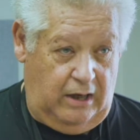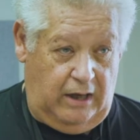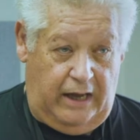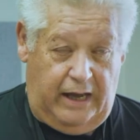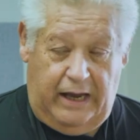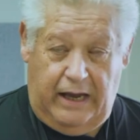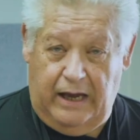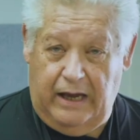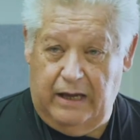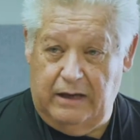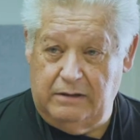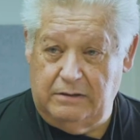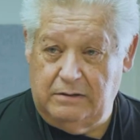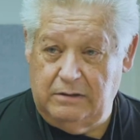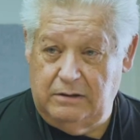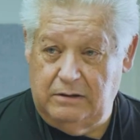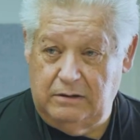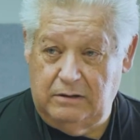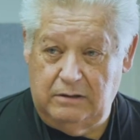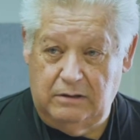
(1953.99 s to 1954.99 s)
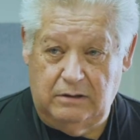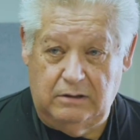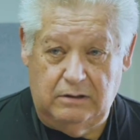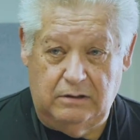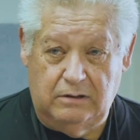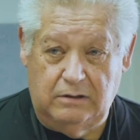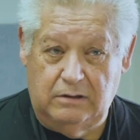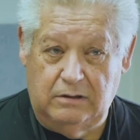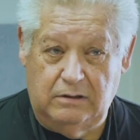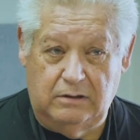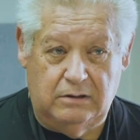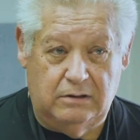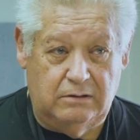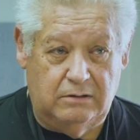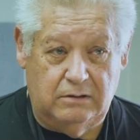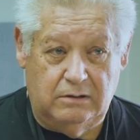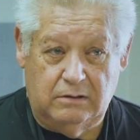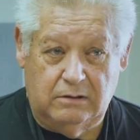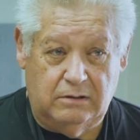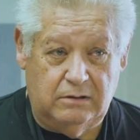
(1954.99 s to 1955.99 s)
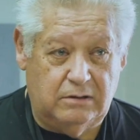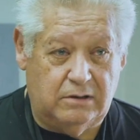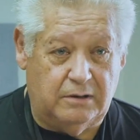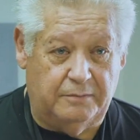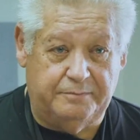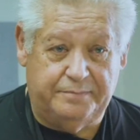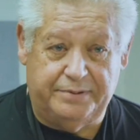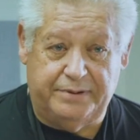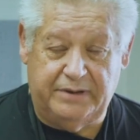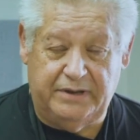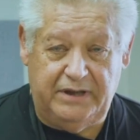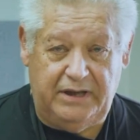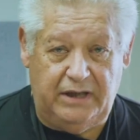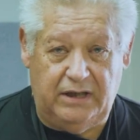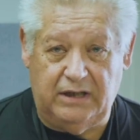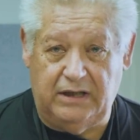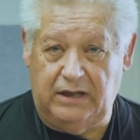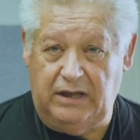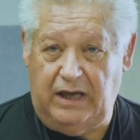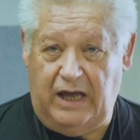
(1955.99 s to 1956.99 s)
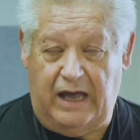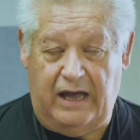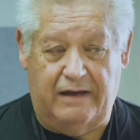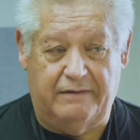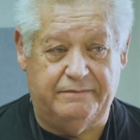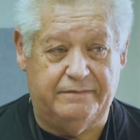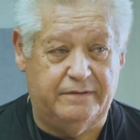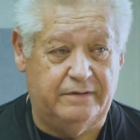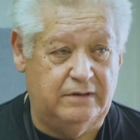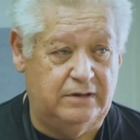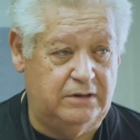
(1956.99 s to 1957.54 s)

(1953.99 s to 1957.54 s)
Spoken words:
and completely have